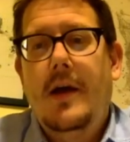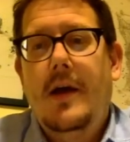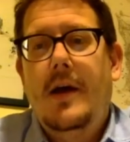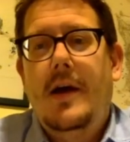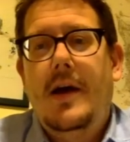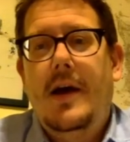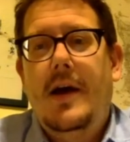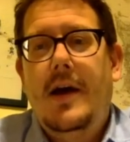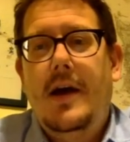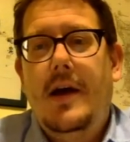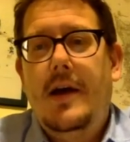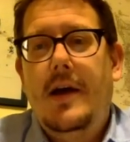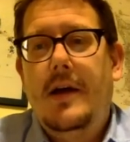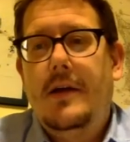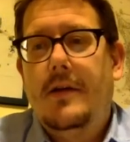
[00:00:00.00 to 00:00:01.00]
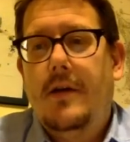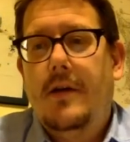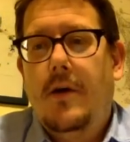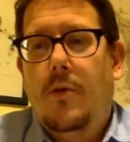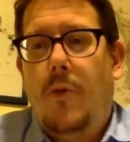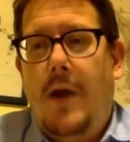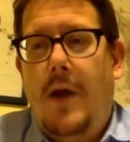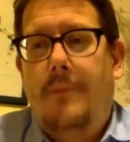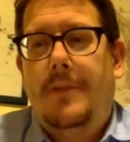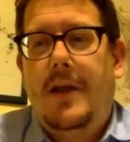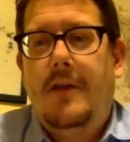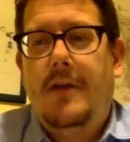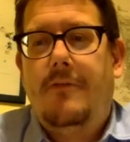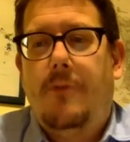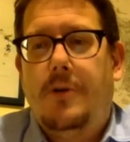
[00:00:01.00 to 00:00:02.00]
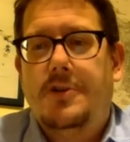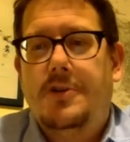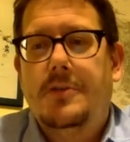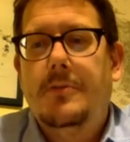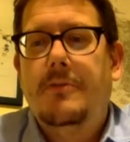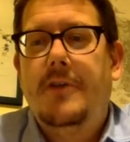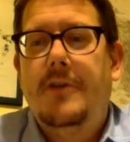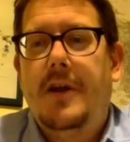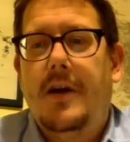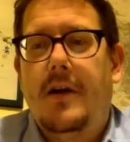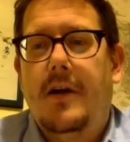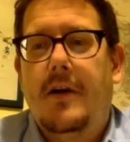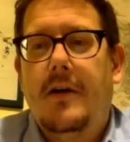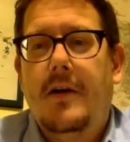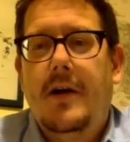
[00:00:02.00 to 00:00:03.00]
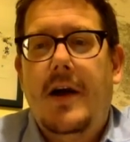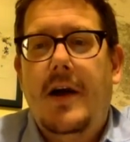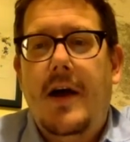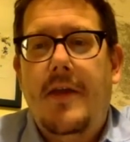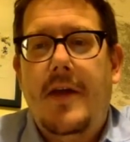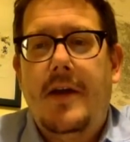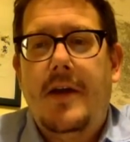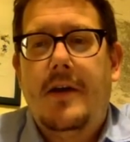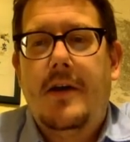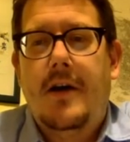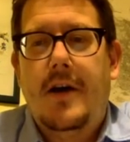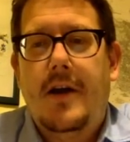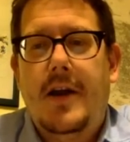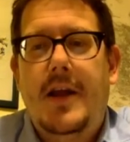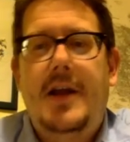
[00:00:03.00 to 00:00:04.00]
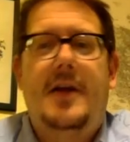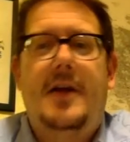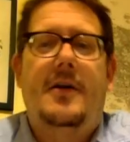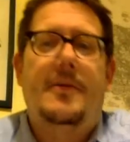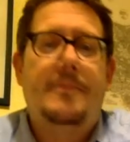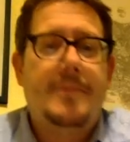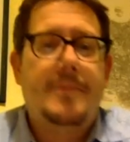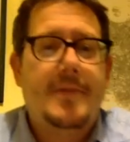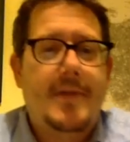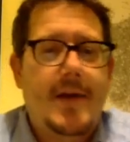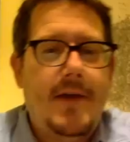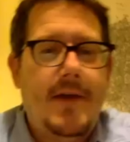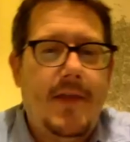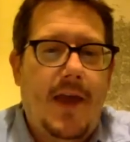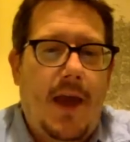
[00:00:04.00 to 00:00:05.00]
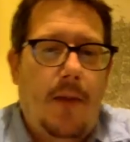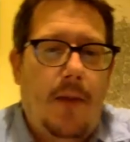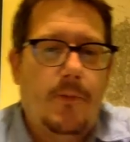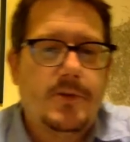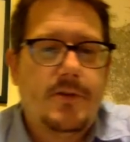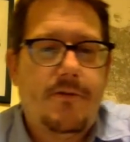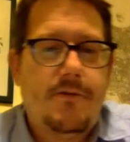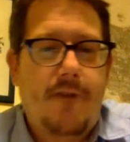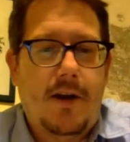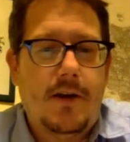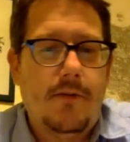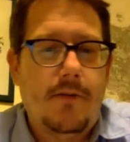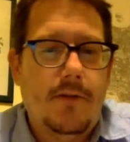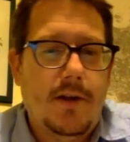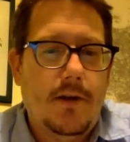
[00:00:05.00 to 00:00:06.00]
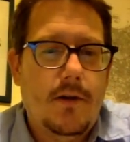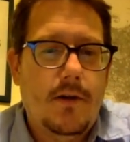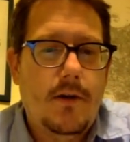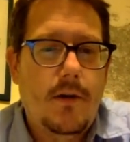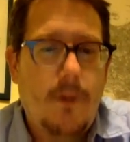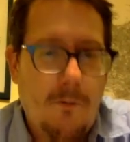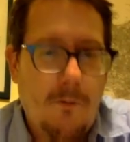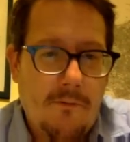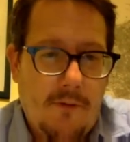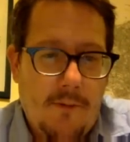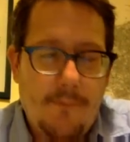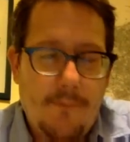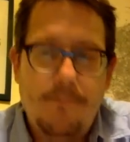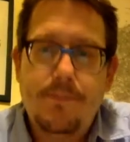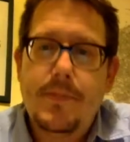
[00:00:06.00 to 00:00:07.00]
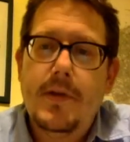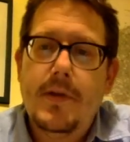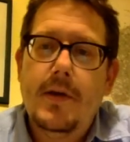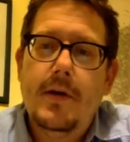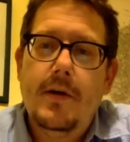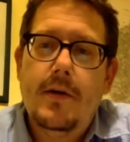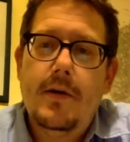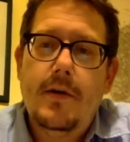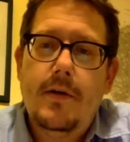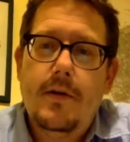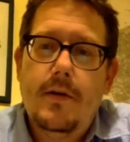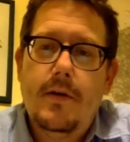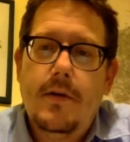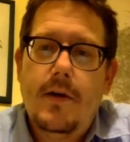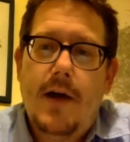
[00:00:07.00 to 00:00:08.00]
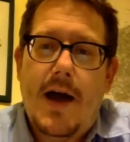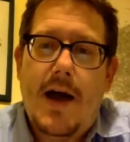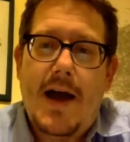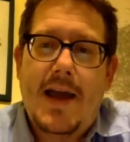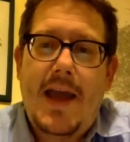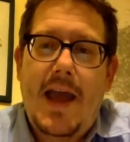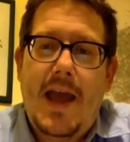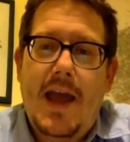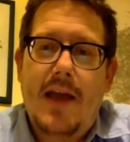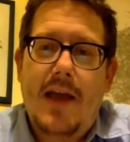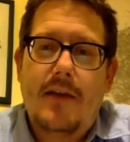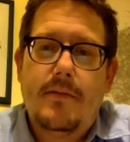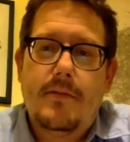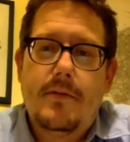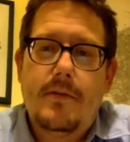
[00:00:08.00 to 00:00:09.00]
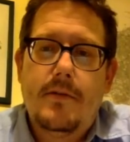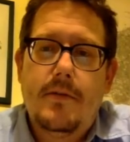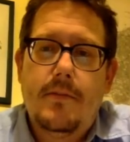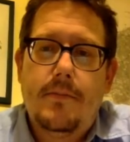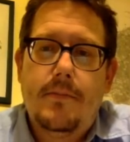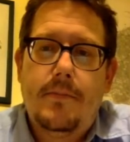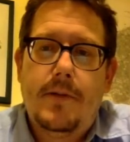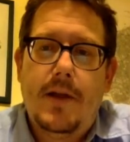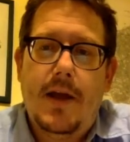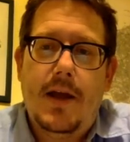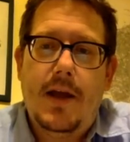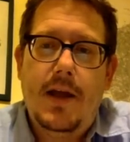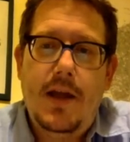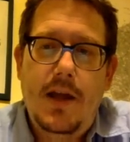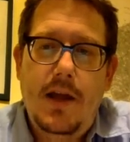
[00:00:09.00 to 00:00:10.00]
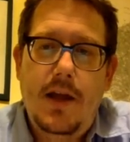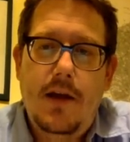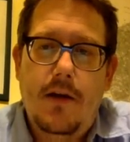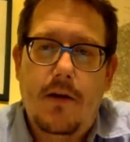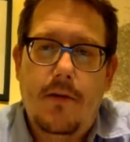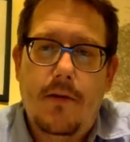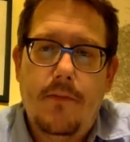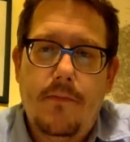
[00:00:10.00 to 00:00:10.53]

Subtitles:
And white played a forcing move here and then cut here, and the game was effectively over. I can't play here